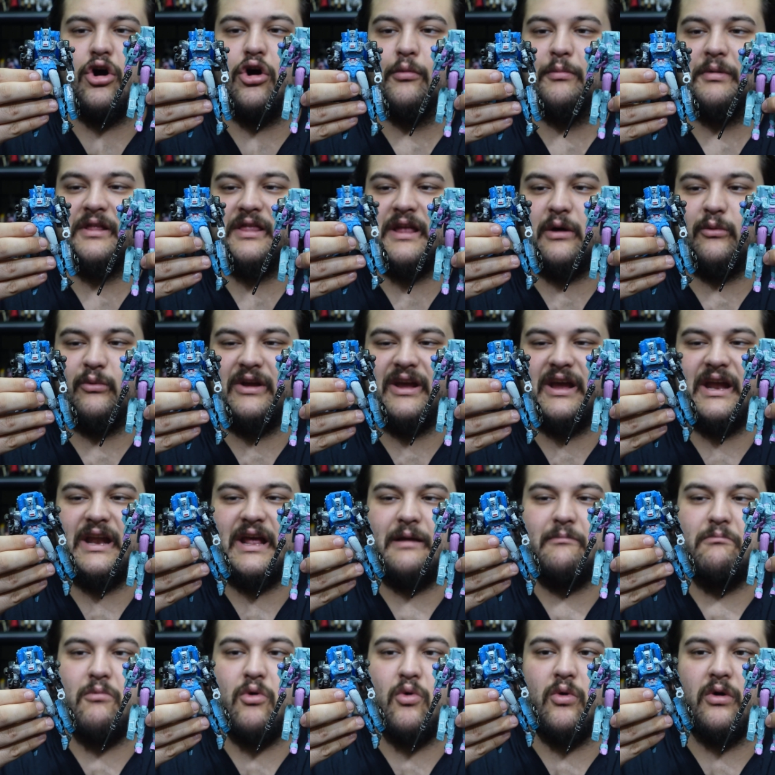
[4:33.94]
hoping that we get
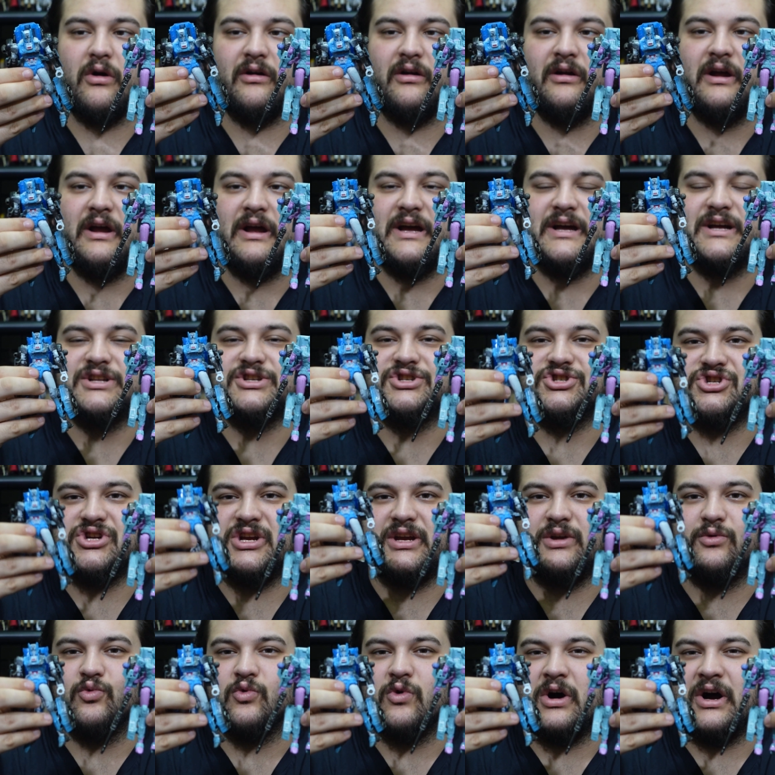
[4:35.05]
a more
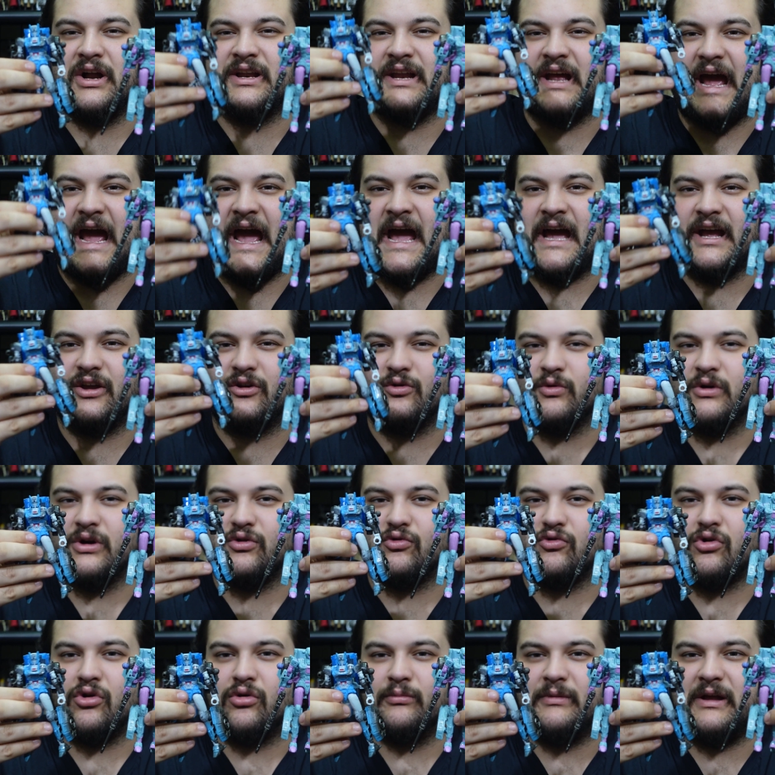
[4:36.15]
G1 accurate
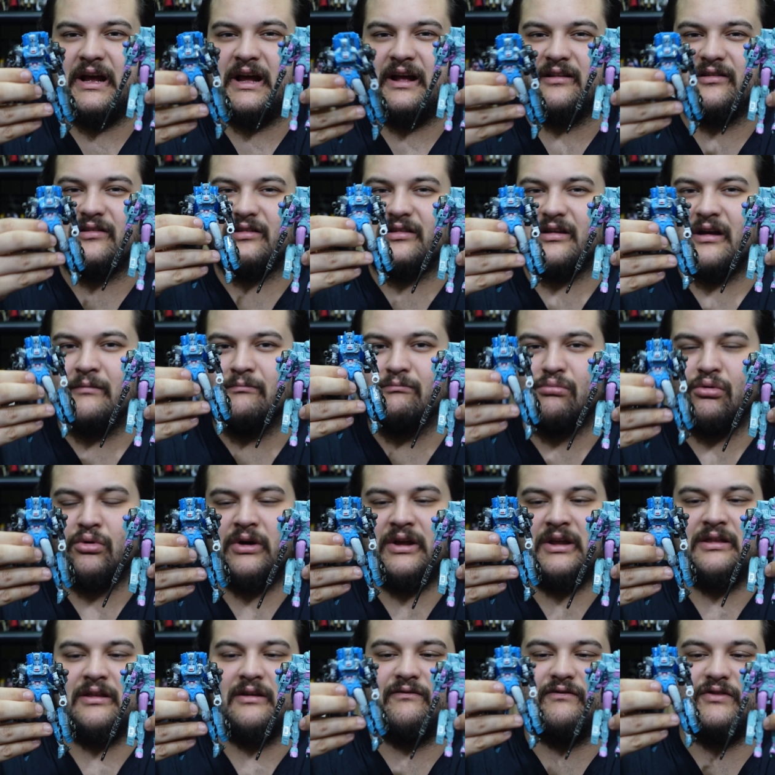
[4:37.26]
Chromia at some
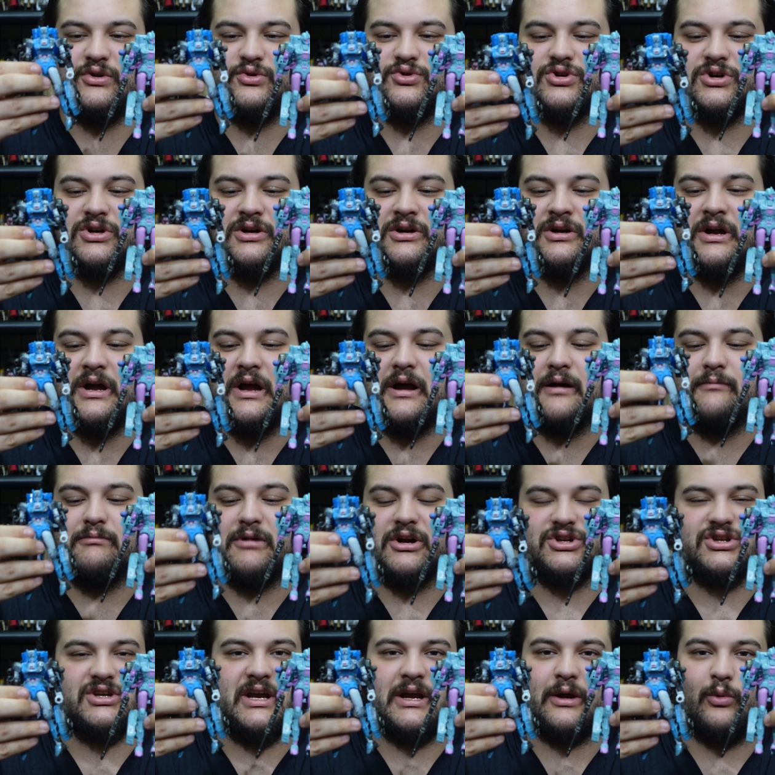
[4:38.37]
point in the future,
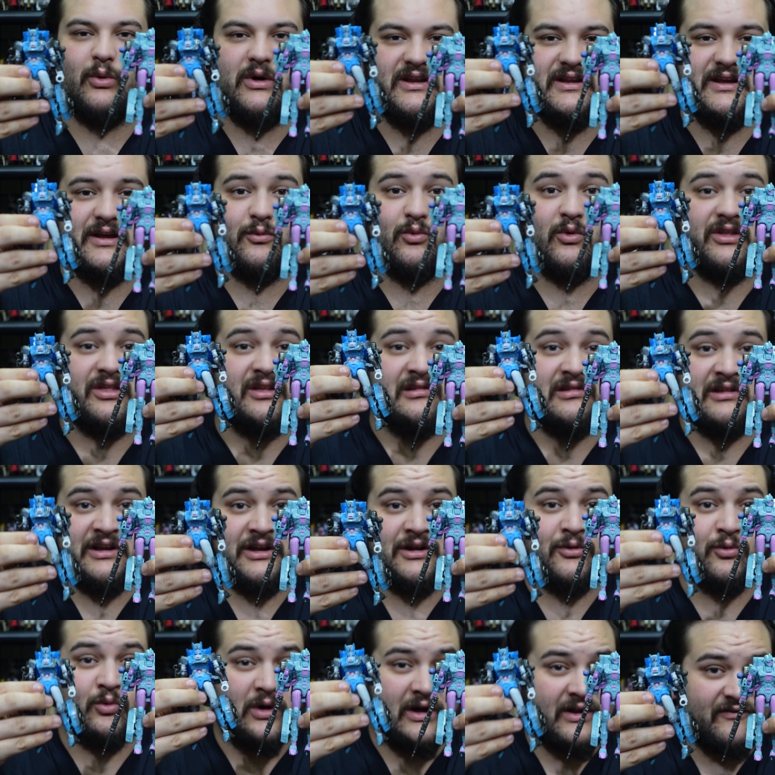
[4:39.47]
much like we did with
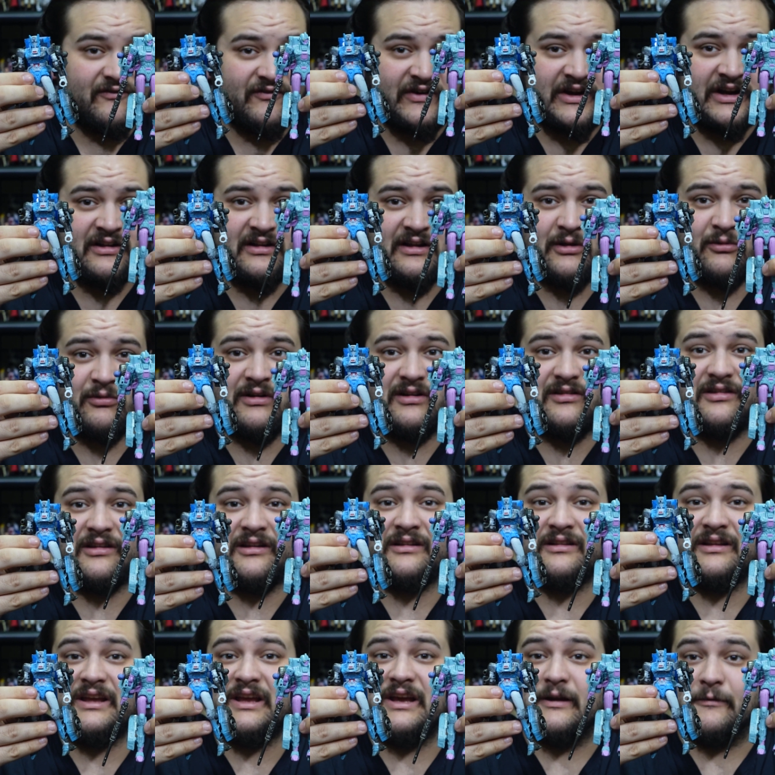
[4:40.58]
Elita 1 fairly
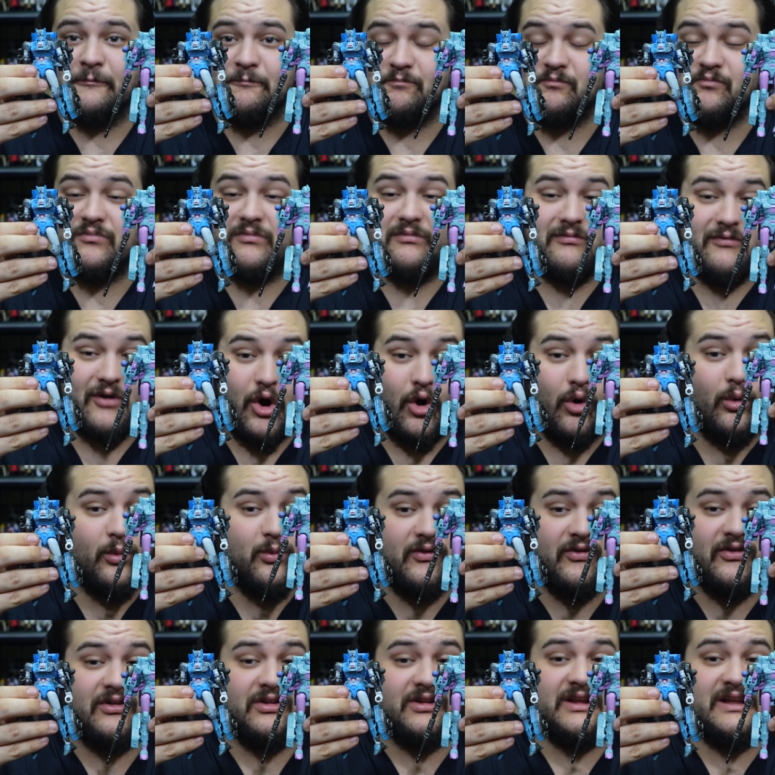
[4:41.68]
recently, and
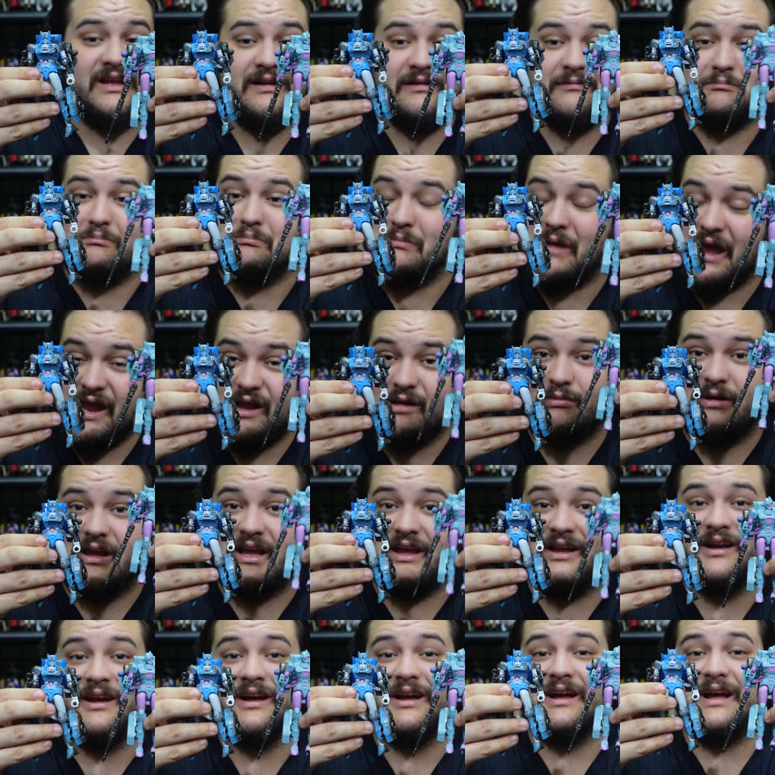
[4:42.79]
hopefully, maybe,